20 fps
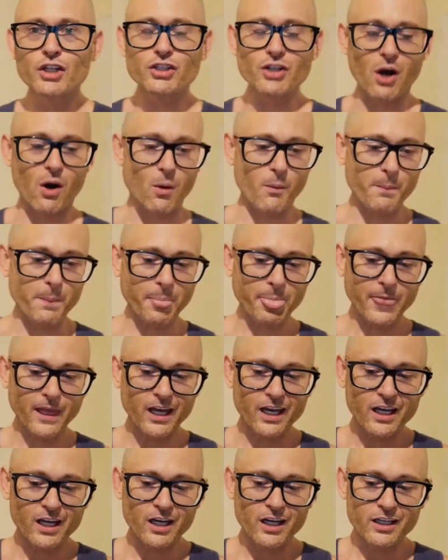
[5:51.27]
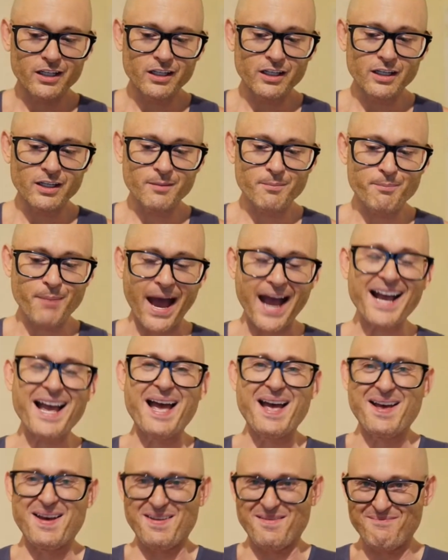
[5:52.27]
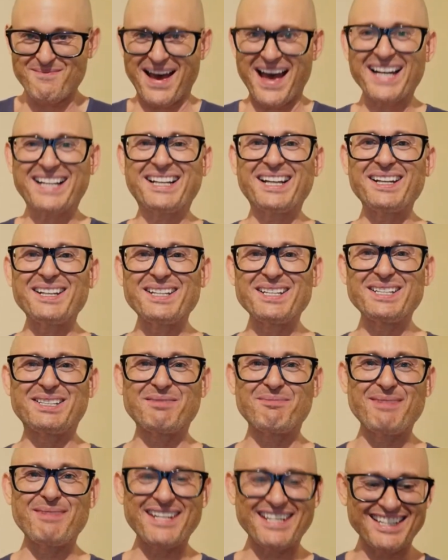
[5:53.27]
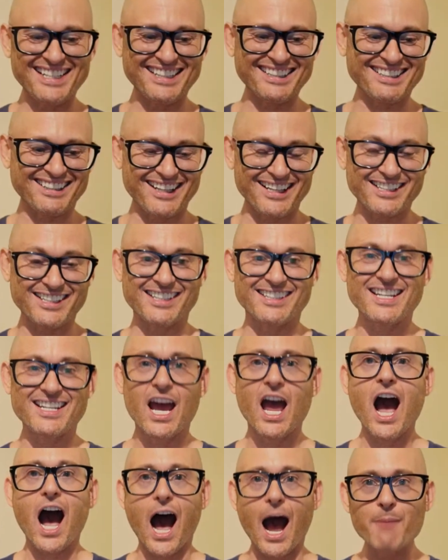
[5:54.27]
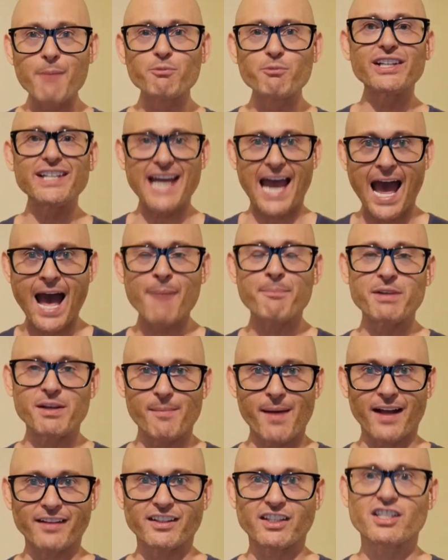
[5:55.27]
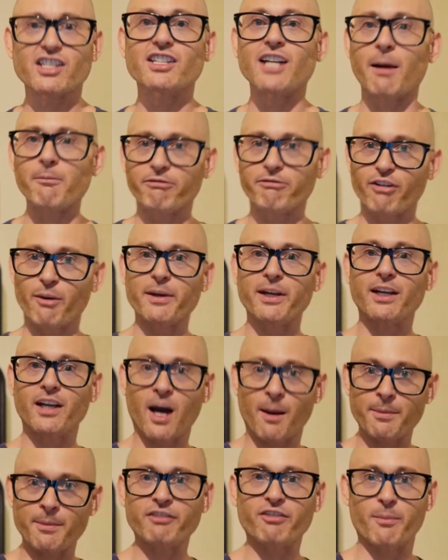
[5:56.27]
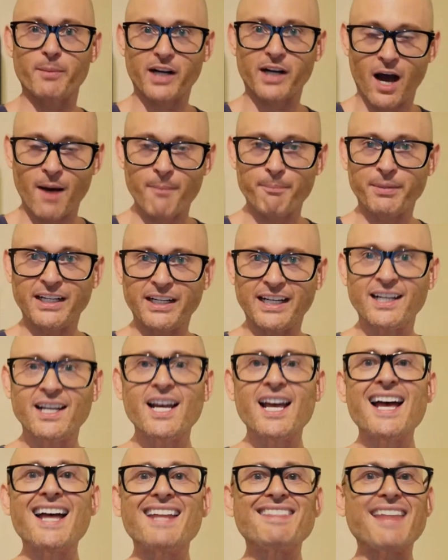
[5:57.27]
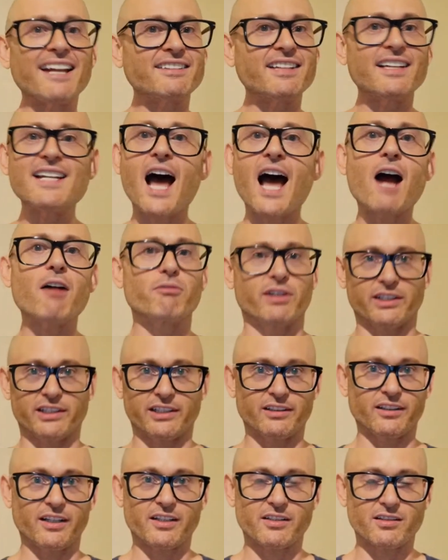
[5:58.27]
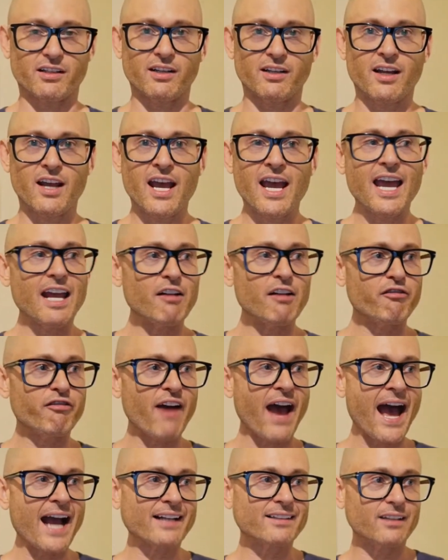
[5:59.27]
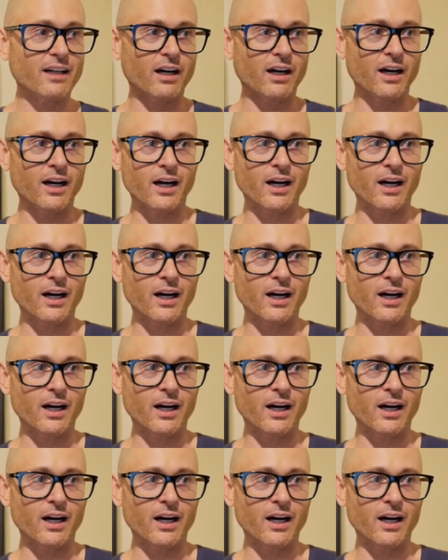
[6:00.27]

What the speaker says: So back to the Speediance listens. I'm really happy about this because I'm coming from a company that did not really listen. In fact,